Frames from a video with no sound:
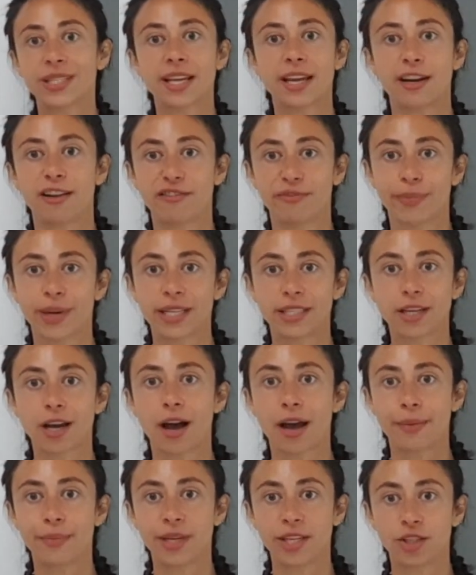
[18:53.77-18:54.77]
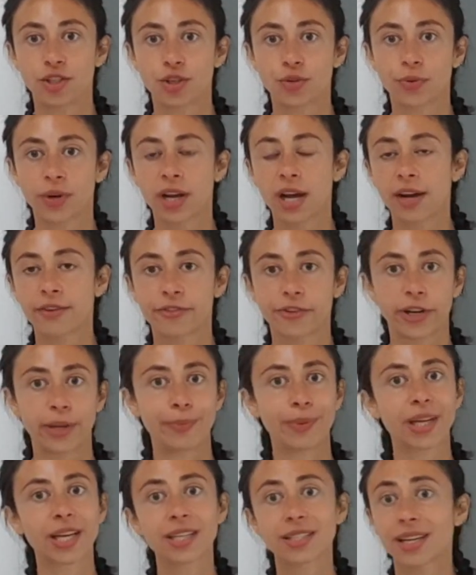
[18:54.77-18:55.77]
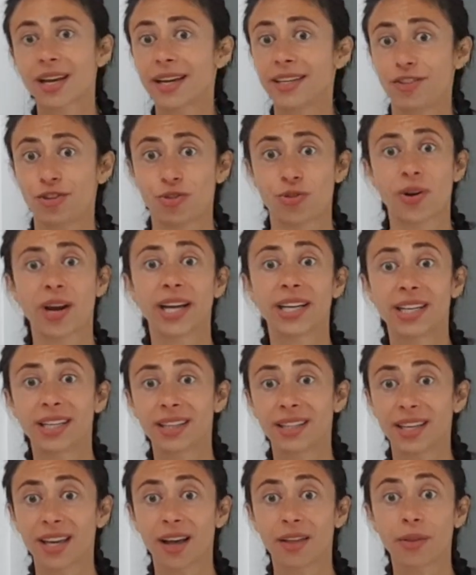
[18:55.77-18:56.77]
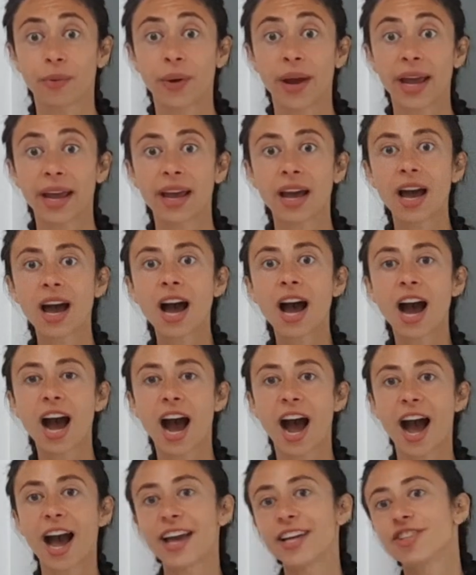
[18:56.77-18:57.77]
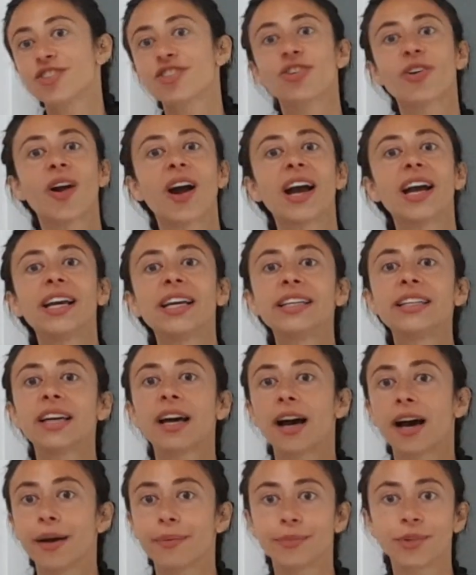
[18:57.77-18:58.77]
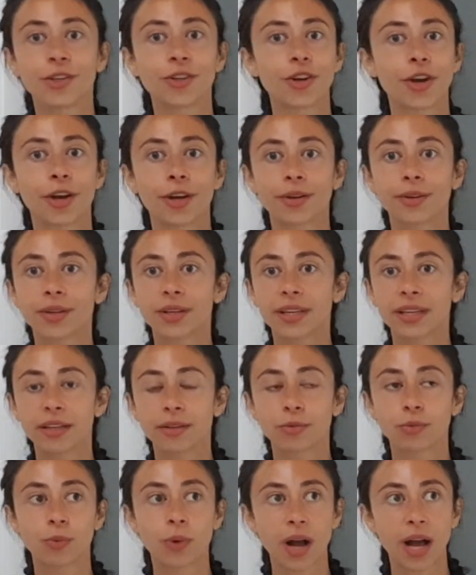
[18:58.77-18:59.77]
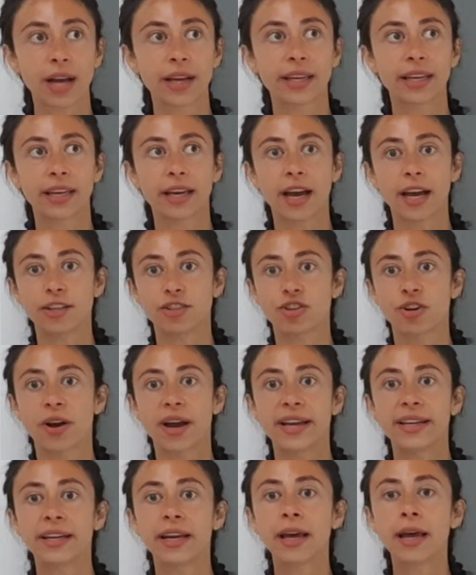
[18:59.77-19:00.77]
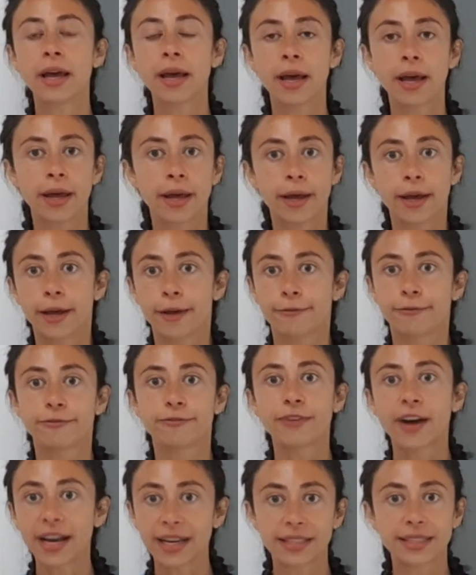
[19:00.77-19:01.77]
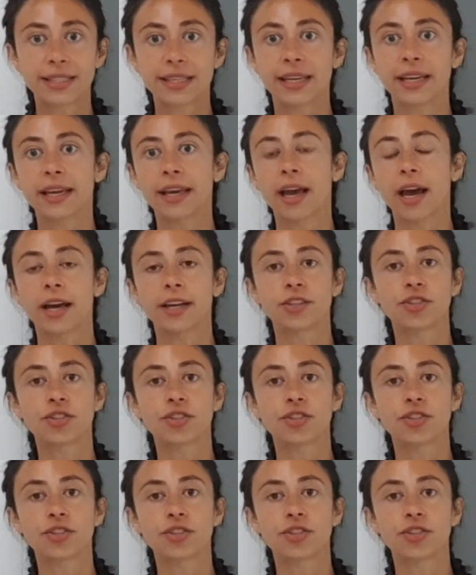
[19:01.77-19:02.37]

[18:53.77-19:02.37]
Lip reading: of my time into recovery, because I tried it the other way. I tried, working, I tried fighting, I